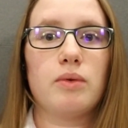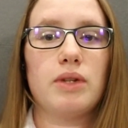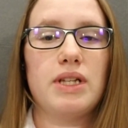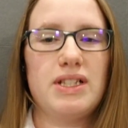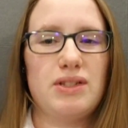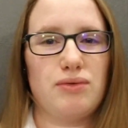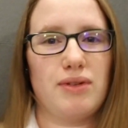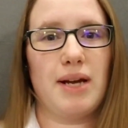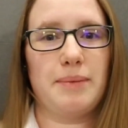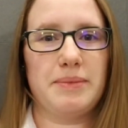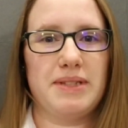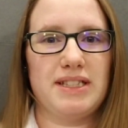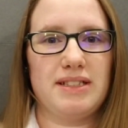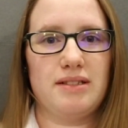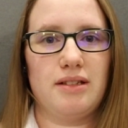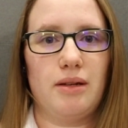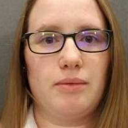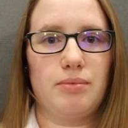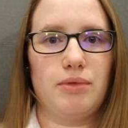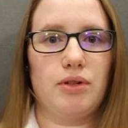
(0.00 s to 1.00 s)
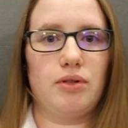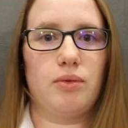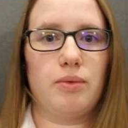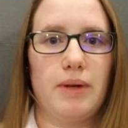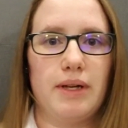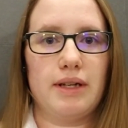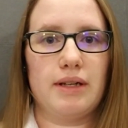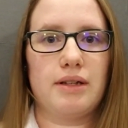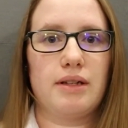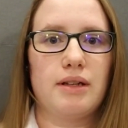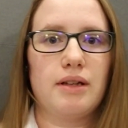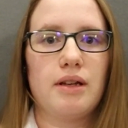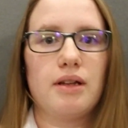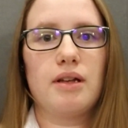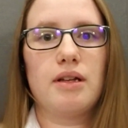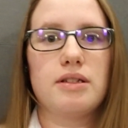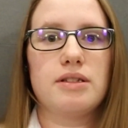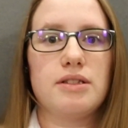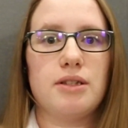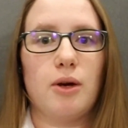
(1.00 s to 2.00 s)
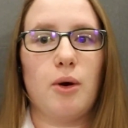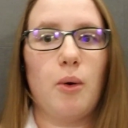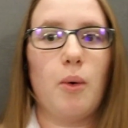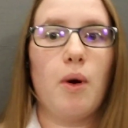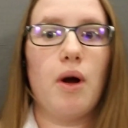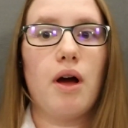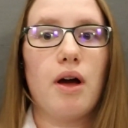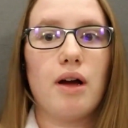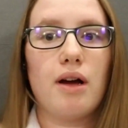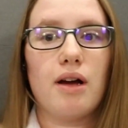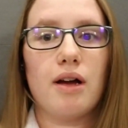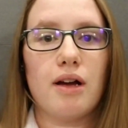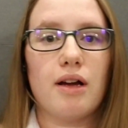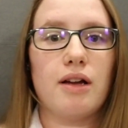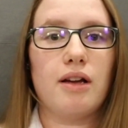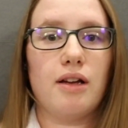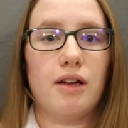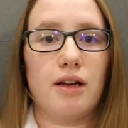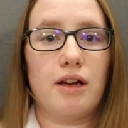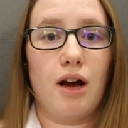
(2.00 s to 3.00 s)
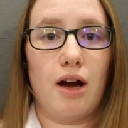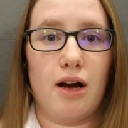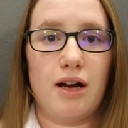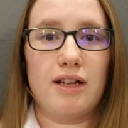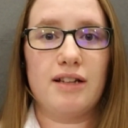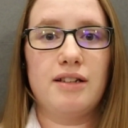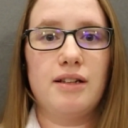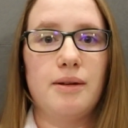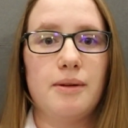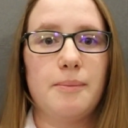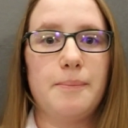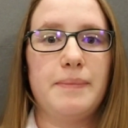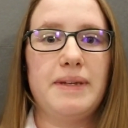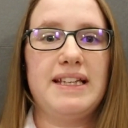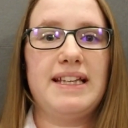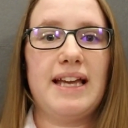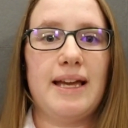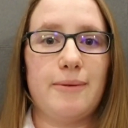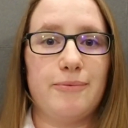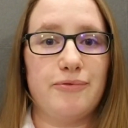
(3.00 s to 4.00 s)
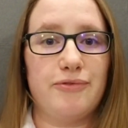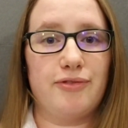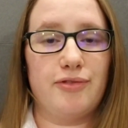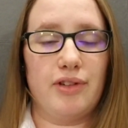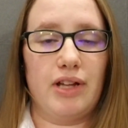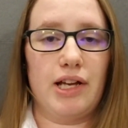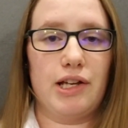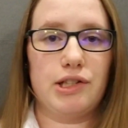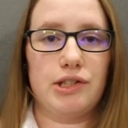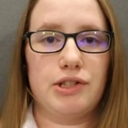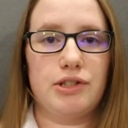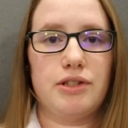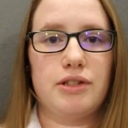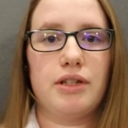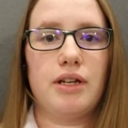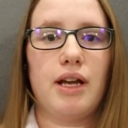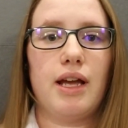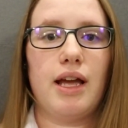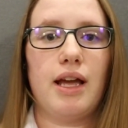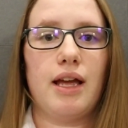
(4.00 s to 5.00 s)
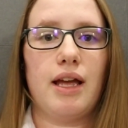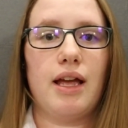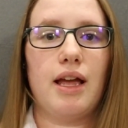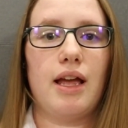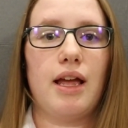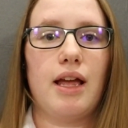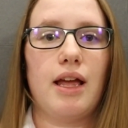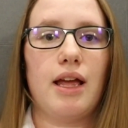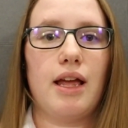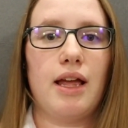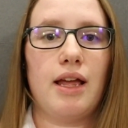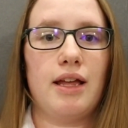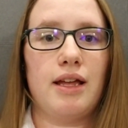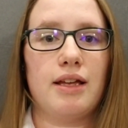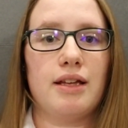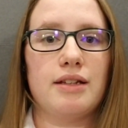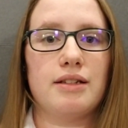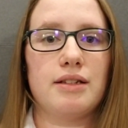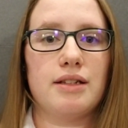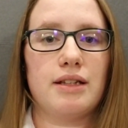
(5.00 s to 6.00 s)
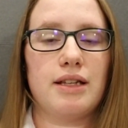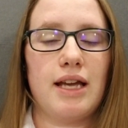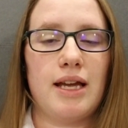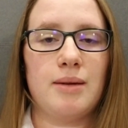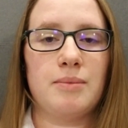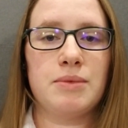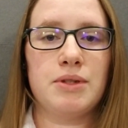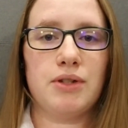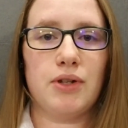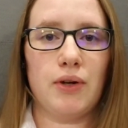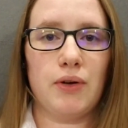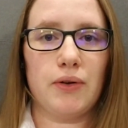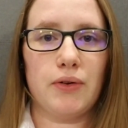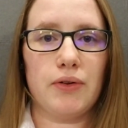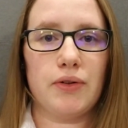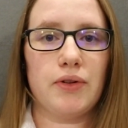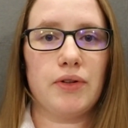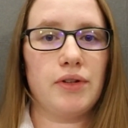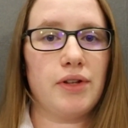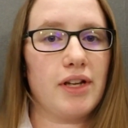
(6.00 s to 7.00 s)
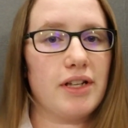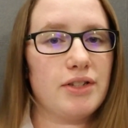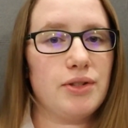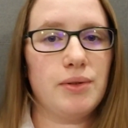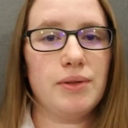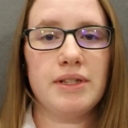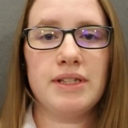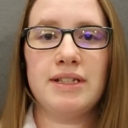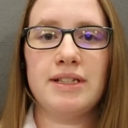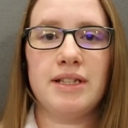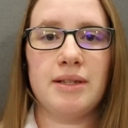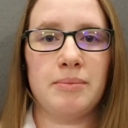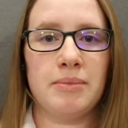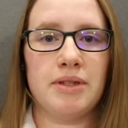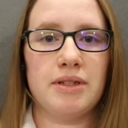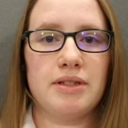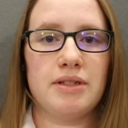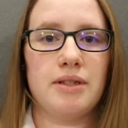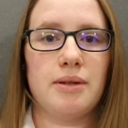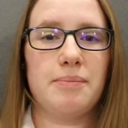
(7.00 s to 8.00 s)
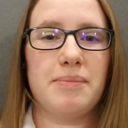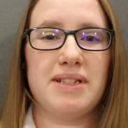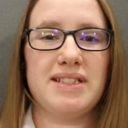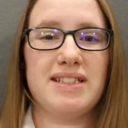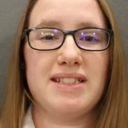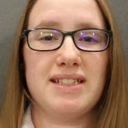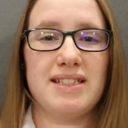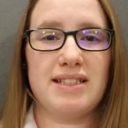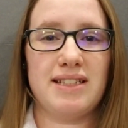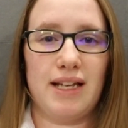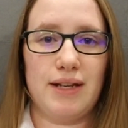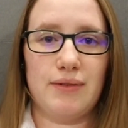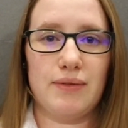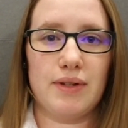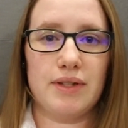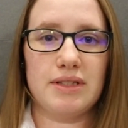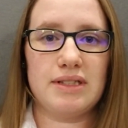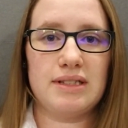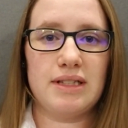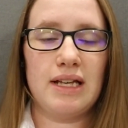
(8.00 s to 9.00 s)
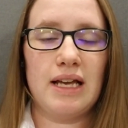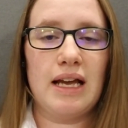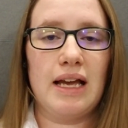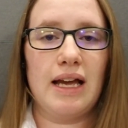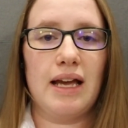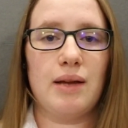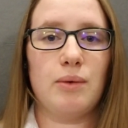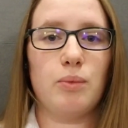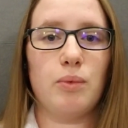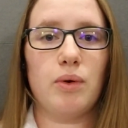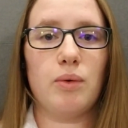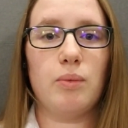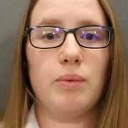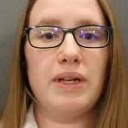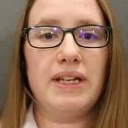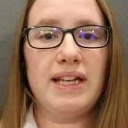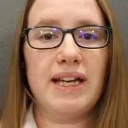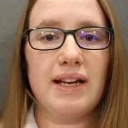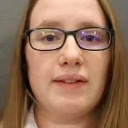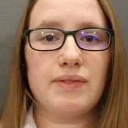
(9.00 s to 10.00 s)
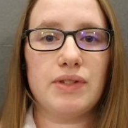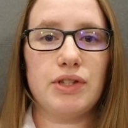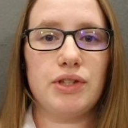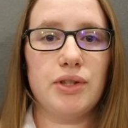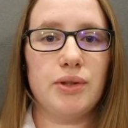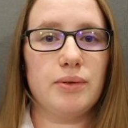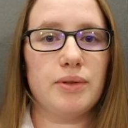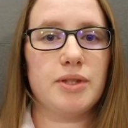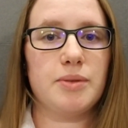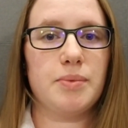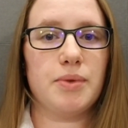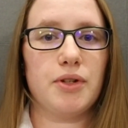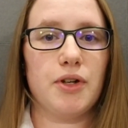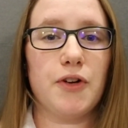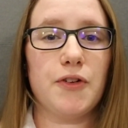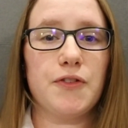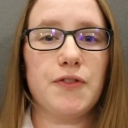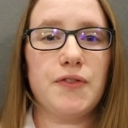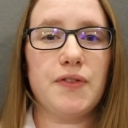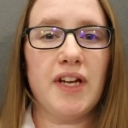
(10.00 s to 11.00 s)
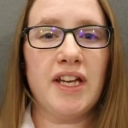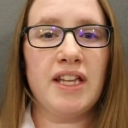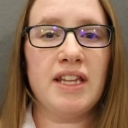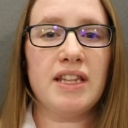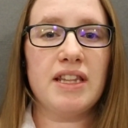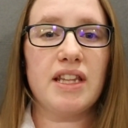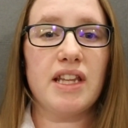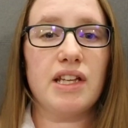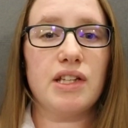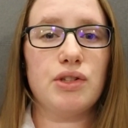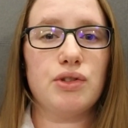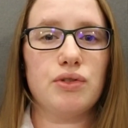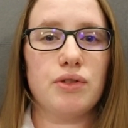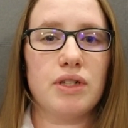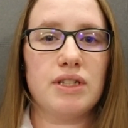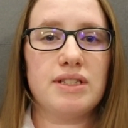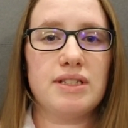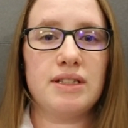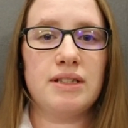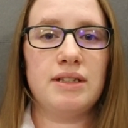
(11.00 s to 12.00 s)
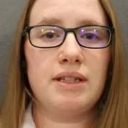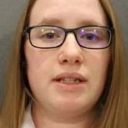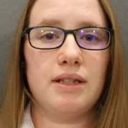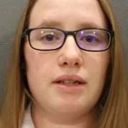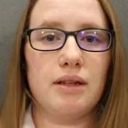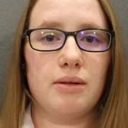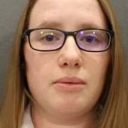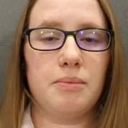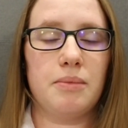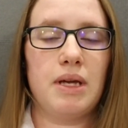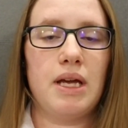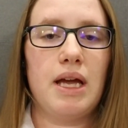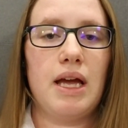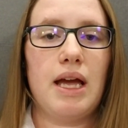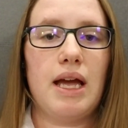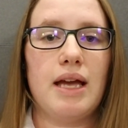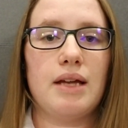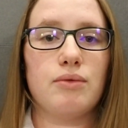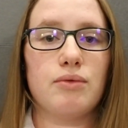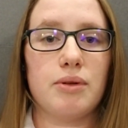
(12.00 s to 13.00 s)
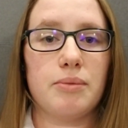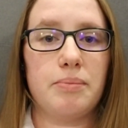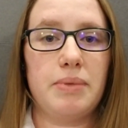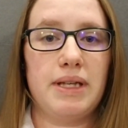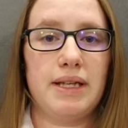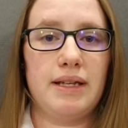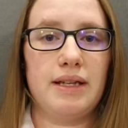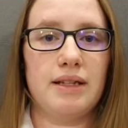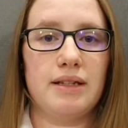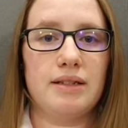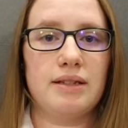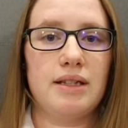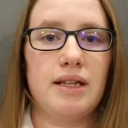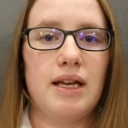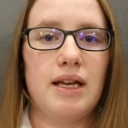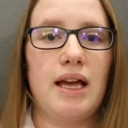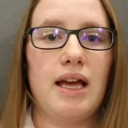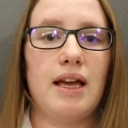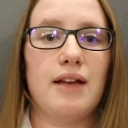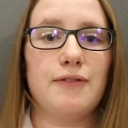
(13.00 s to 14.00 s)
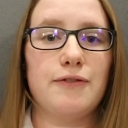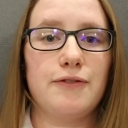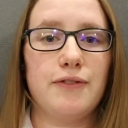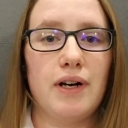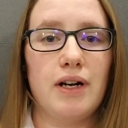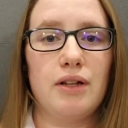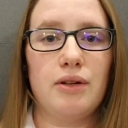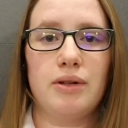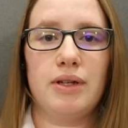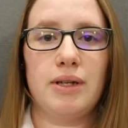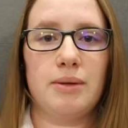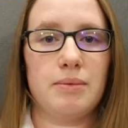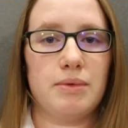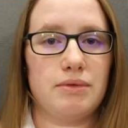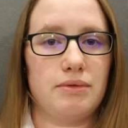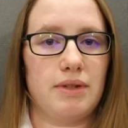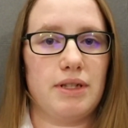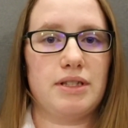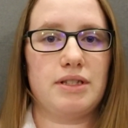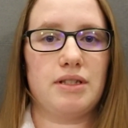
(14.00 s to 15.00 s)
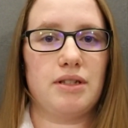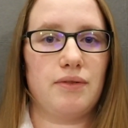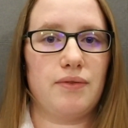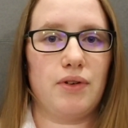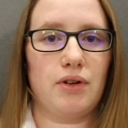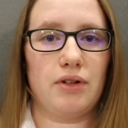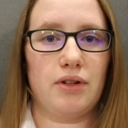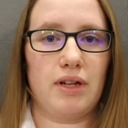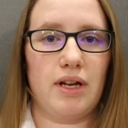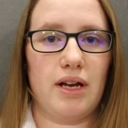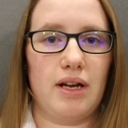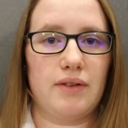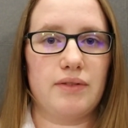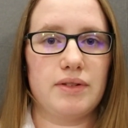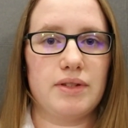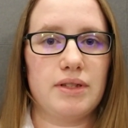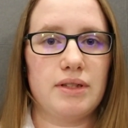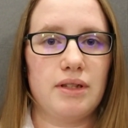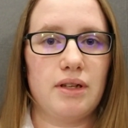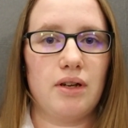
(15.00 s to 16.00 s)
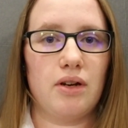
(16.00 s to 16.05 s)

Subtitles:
let's wrap this up real quick. So God became flesh and came to earth, not to condemn us, but to save us. And what we have to do is put our faith and trust in Him and repent and follow Him the rest of our lives.